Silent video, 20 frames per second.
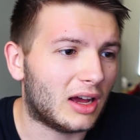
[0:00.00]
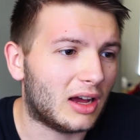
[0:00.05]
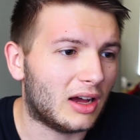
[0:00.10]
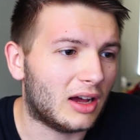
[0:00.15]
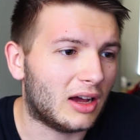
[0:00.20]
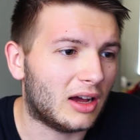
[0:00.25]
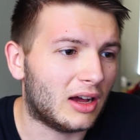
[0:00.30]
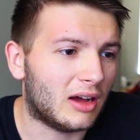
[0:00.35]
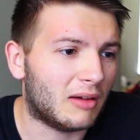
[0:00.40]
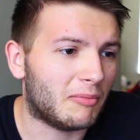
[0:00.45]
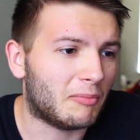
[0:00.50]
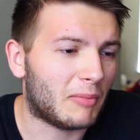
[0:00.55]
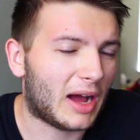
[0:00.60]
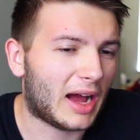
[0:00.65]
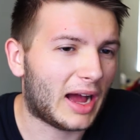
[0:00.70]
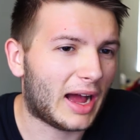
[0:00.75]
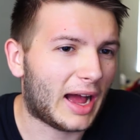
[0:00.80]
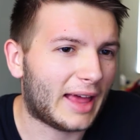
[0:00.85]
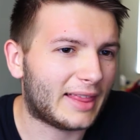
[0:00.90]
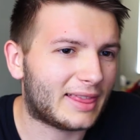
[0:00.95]

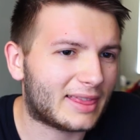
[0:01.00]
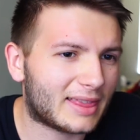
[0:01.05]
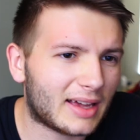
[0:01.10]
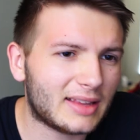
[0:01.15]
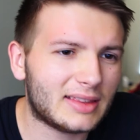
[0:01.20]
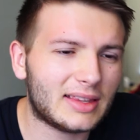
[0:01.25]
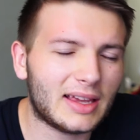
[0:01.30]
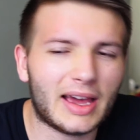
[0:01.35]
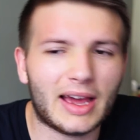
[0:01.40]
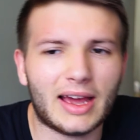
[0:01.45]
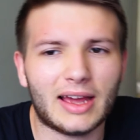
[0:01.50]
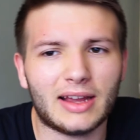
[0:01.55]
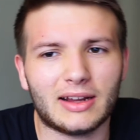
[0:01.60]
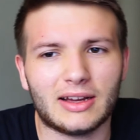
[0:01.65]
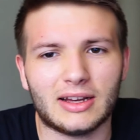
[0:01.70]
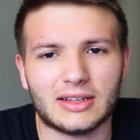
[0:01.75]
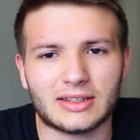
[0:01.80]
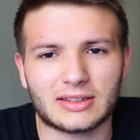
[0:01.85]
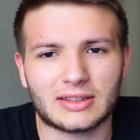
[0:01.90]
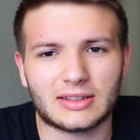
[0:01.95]
I thought they
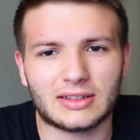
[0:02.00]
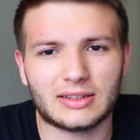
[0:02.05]
had